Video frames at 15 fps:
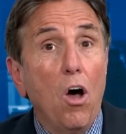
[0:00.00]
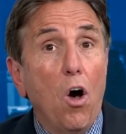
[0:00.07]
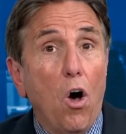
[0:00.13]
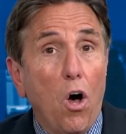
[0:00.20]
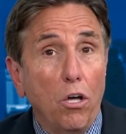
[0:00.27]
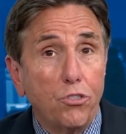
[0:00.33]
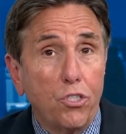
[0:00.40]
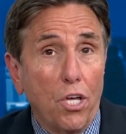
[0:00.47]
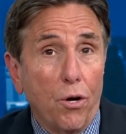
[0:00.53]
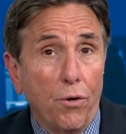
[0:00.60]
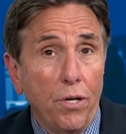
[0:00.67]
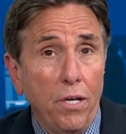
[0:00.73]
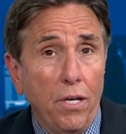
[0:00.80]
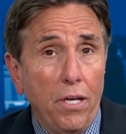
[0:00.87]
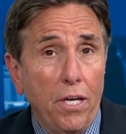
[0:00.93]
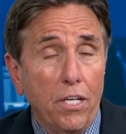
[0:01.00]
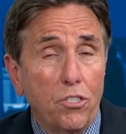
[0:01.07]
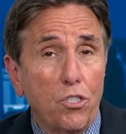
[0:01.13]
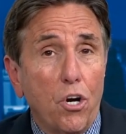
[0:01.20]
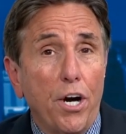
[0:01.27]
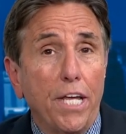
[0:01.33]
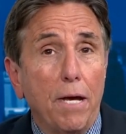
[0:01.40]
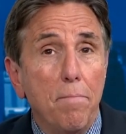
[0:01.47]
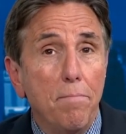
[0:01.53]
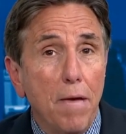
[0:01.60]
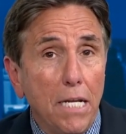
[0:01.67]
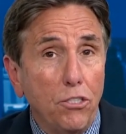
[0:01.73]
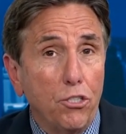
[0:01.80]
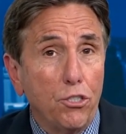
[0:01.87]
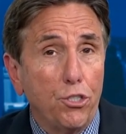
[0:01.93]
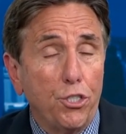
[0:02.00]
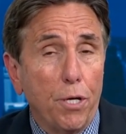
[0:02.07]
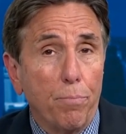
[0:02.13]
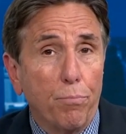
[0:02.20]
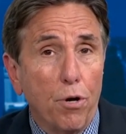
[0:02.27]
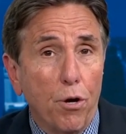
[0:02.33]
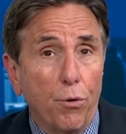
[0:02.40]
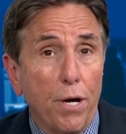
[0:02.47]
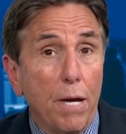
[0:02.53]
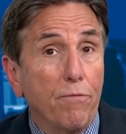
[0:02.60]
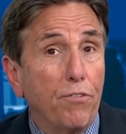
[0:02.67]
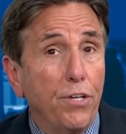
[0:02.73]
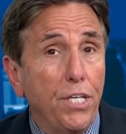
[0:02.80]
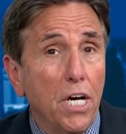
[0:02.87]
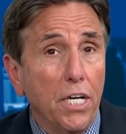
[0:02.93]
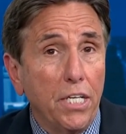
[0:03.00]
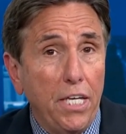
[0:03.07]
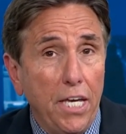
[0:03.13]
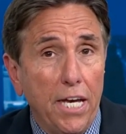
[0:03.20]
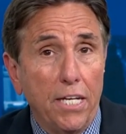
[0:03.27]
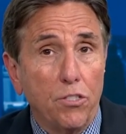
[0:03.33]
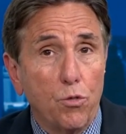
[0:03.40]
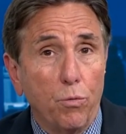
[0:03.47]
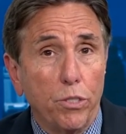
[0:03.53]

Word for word: Also, he is starting a mentorship program for young kids,